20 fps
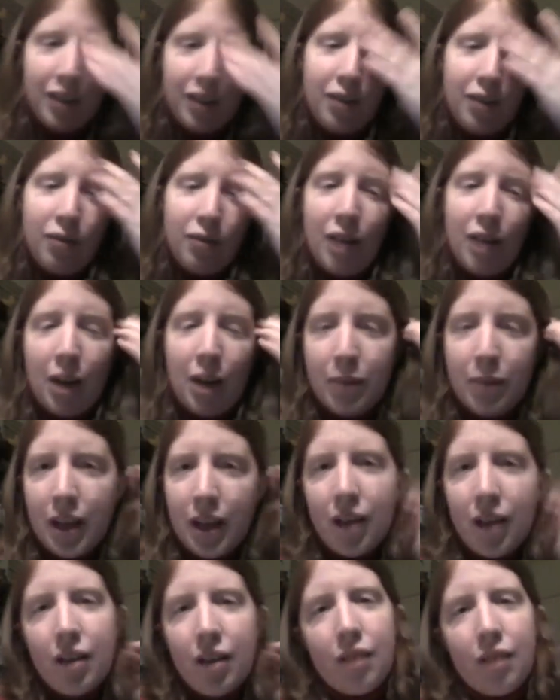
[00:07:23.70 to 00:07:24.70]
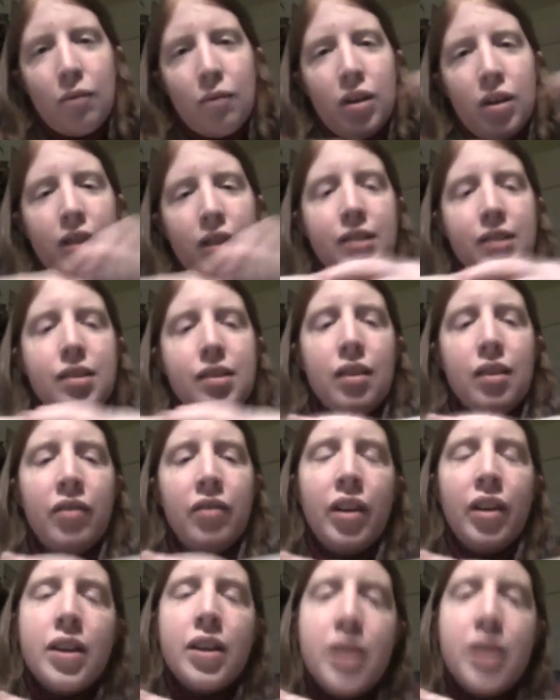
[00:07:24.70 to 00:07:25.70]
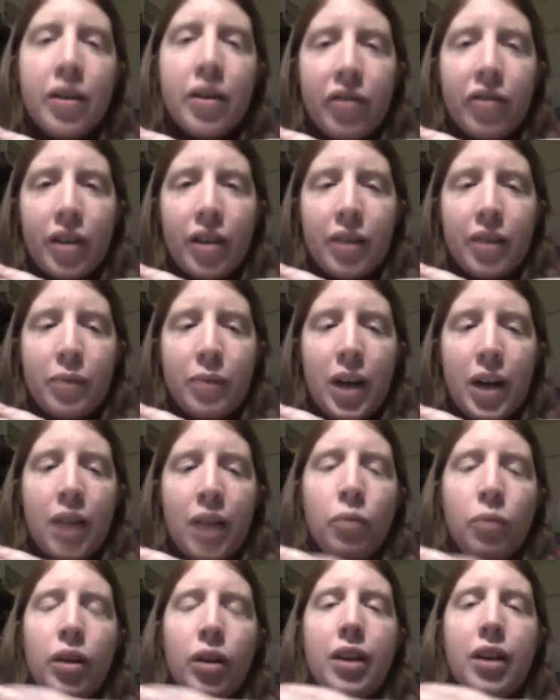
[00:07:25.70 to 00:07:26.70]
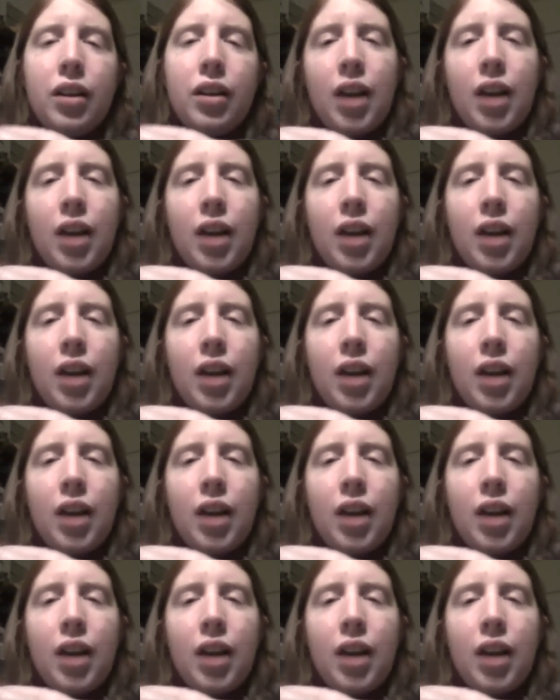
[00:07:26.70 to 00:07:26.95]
Robbie was a very dear friend of mine, one of the